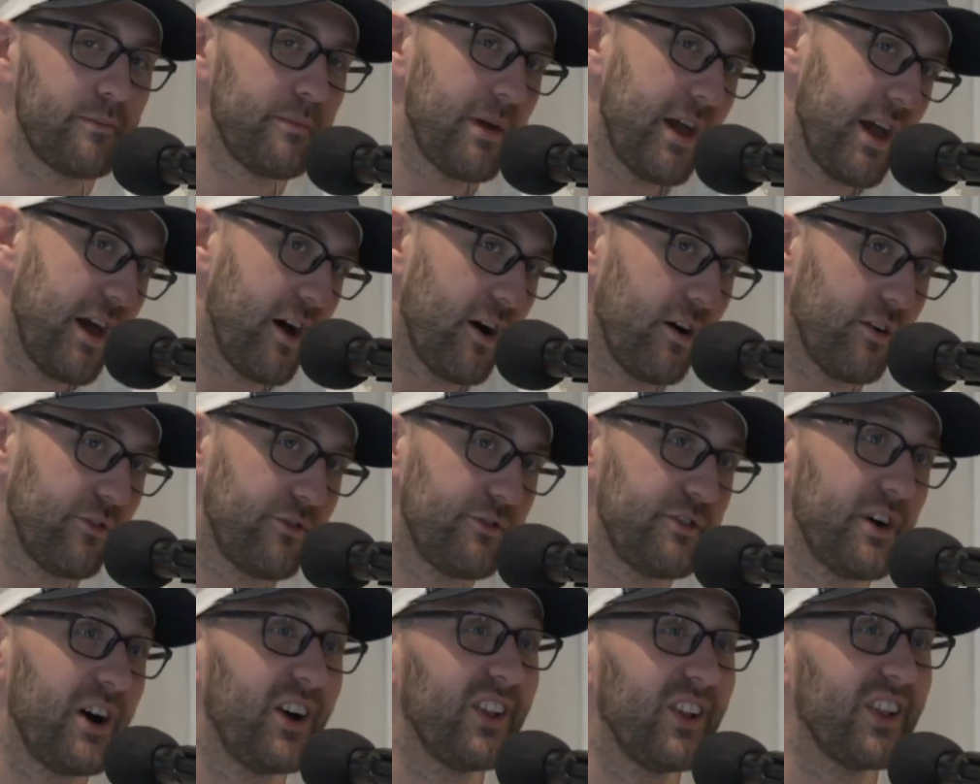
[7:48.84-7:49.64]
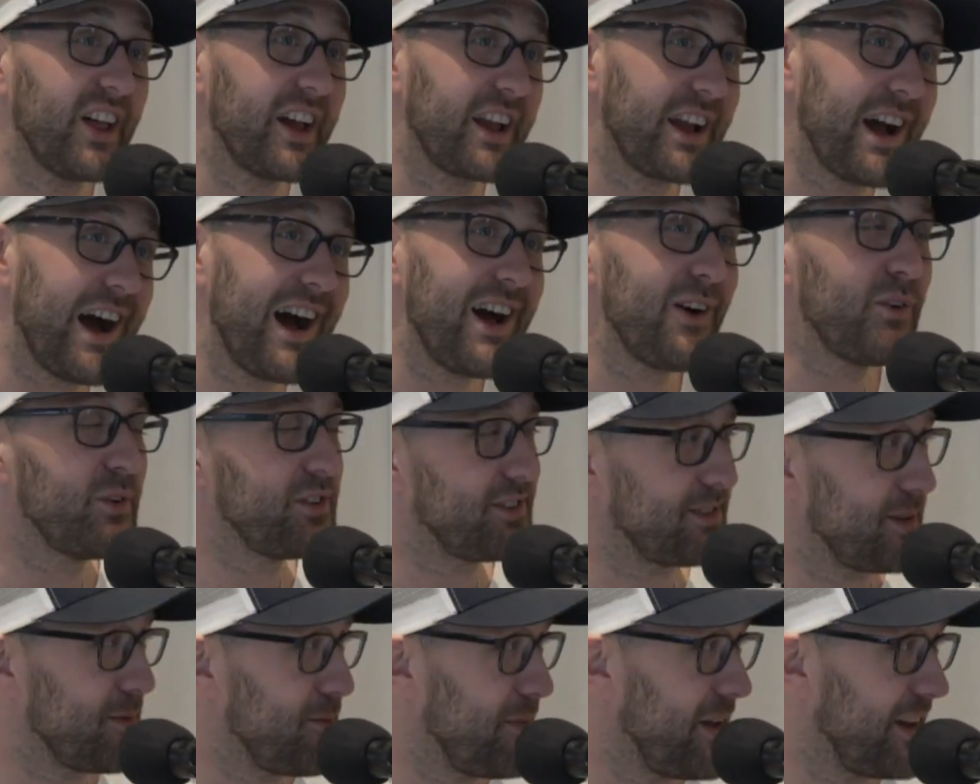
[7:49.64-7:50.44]
male felt like I
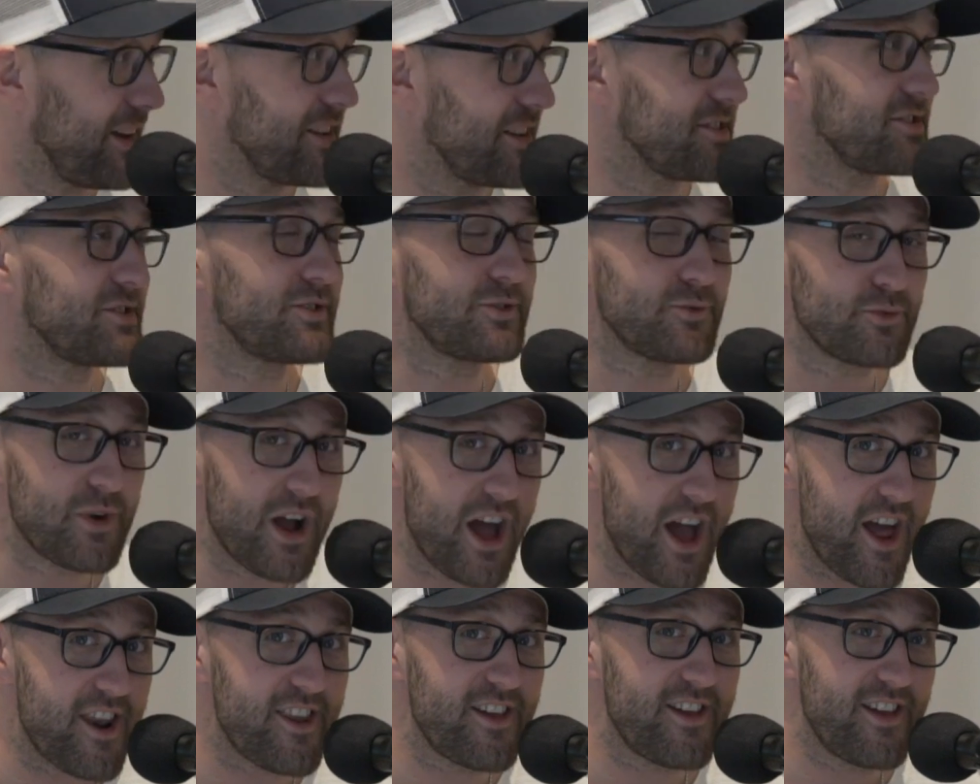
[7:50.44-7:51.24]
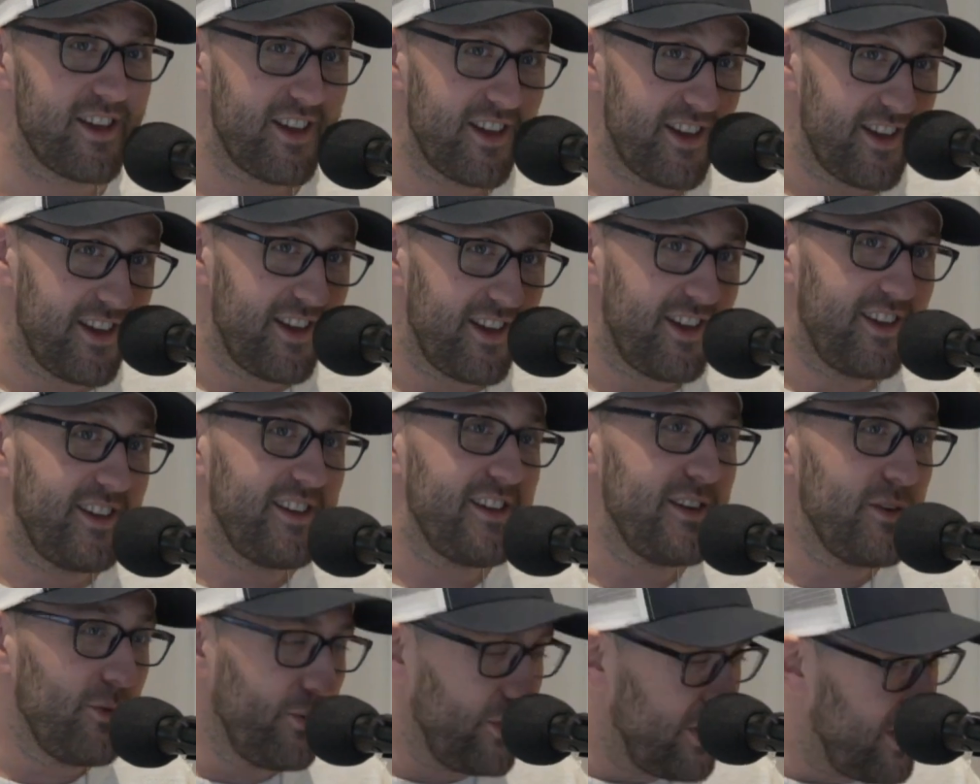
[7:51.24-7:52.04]
was the biggest threat.
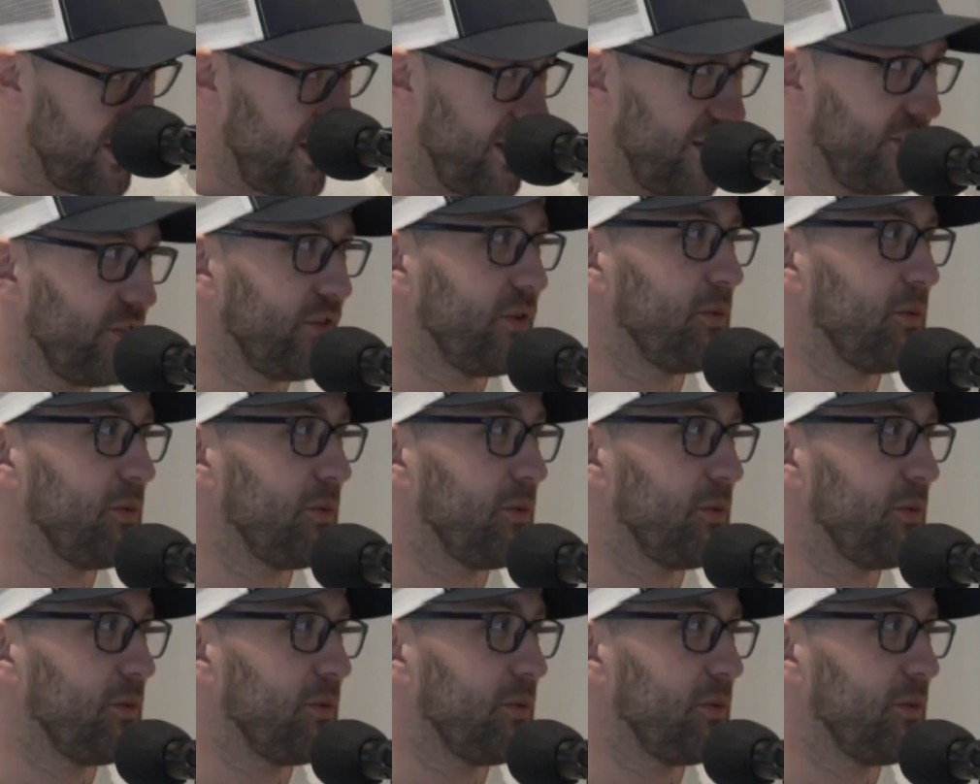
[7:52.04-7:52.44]
And we had